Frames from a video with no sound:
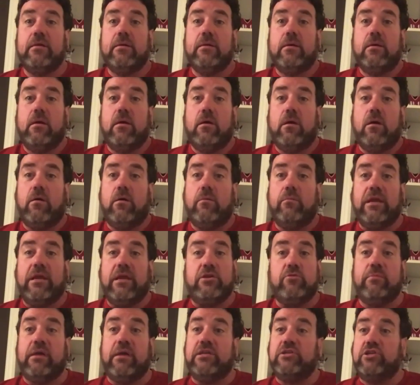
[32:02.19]
And
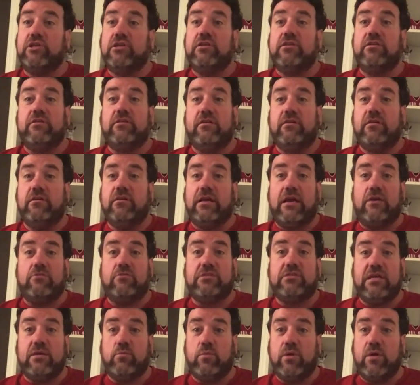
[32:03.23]
you mentioned how
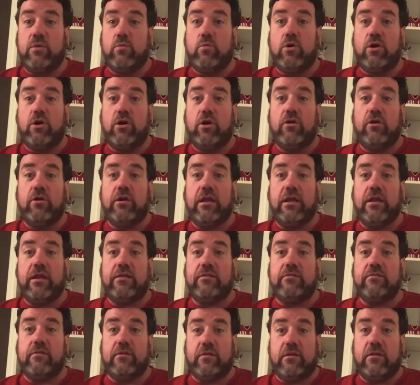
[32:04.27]
deep we were
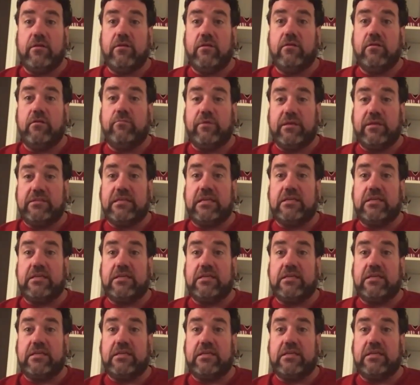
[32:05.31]
in the Big Ten